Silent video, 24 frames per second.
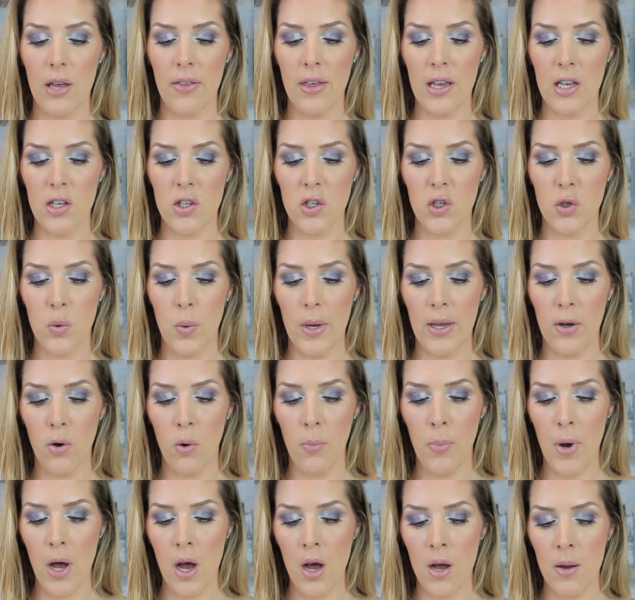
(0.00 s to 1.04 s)
I think it's
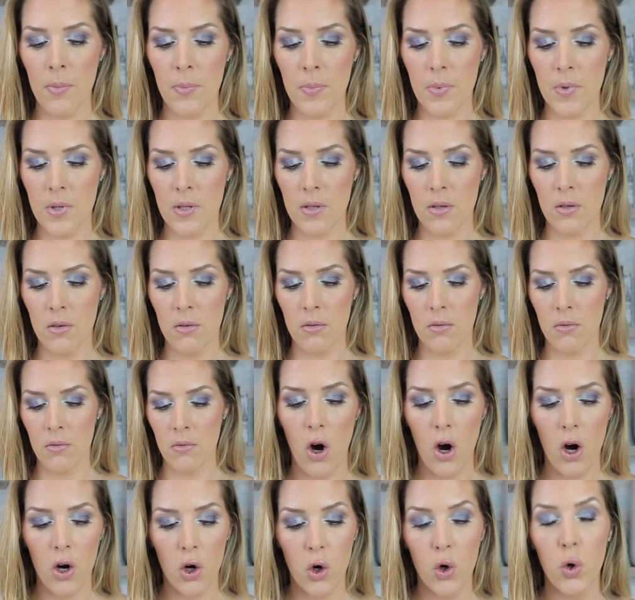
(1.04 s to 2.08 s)
Twinkle Pops,
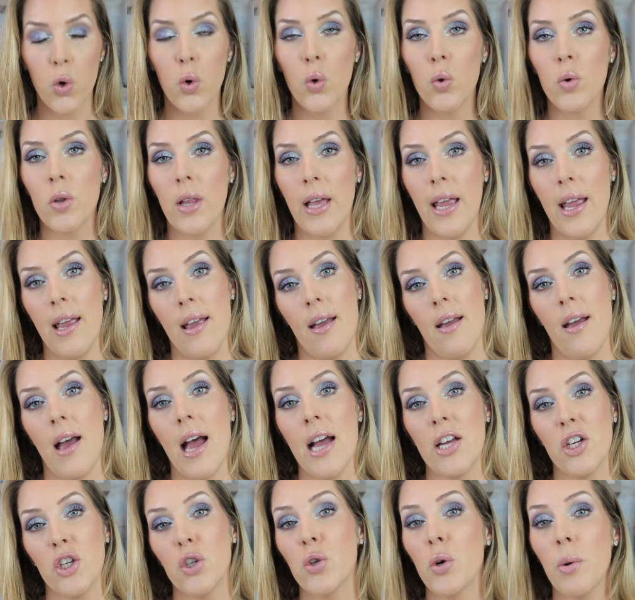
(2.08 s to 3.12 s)
are cooling
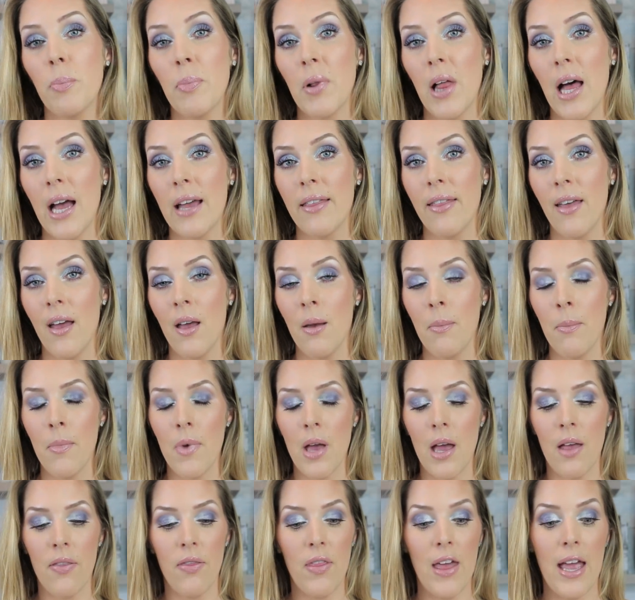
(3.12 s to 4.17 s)
as you apply them,
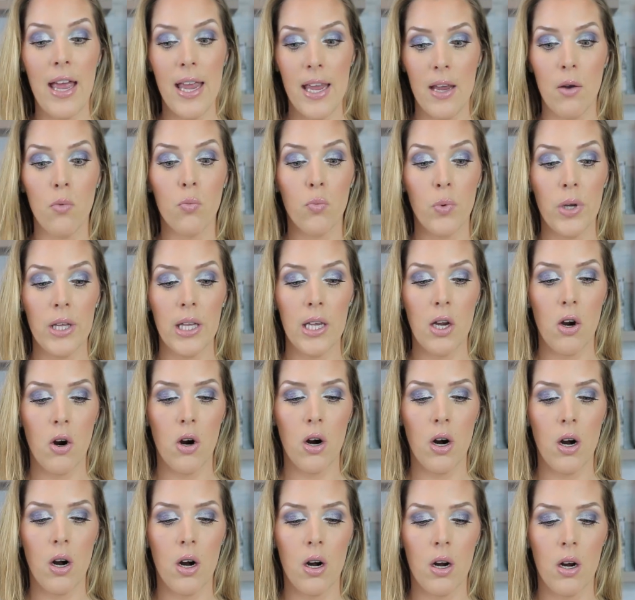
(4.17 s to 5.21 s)
and they really
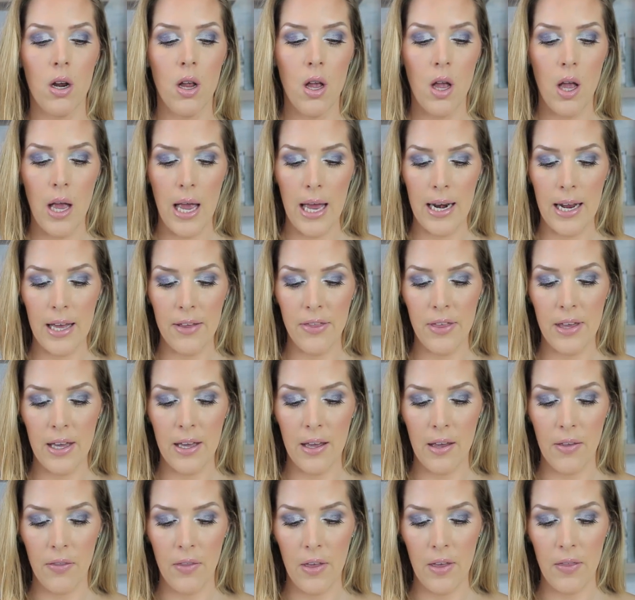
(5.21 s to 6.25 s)
are. And I
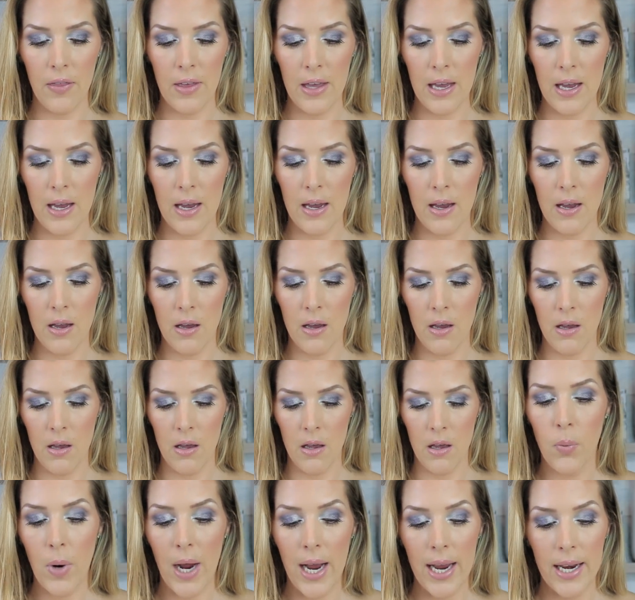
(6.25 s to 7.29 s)
think that the
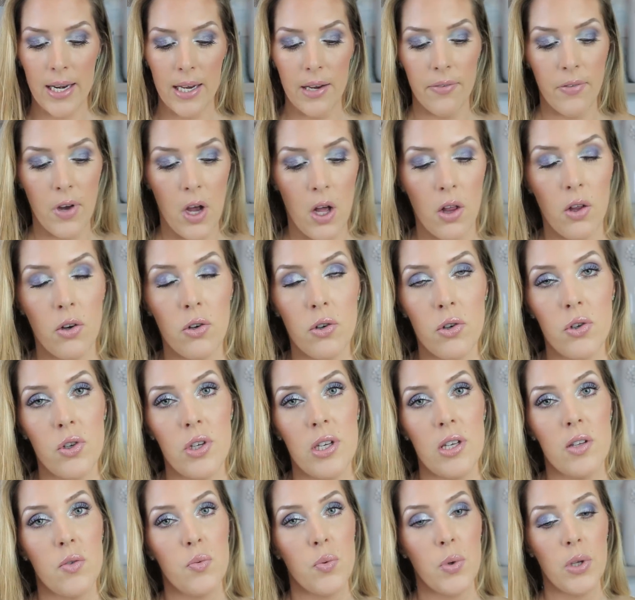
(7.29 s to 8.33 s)
variety of colors
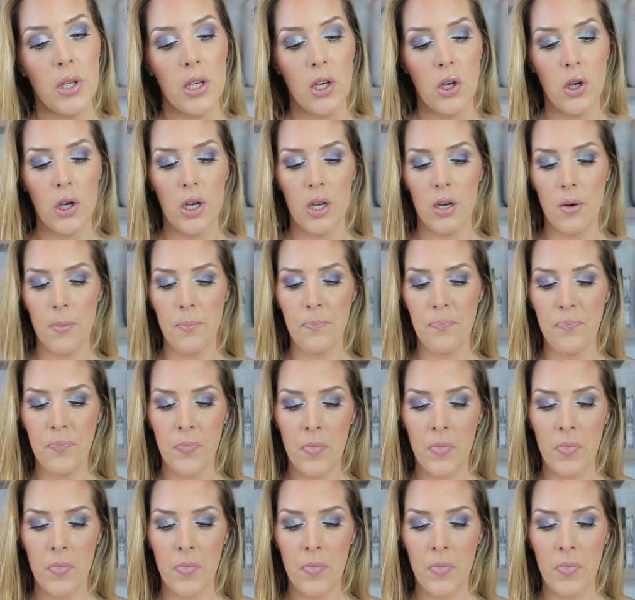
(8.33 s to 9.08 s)
is really good.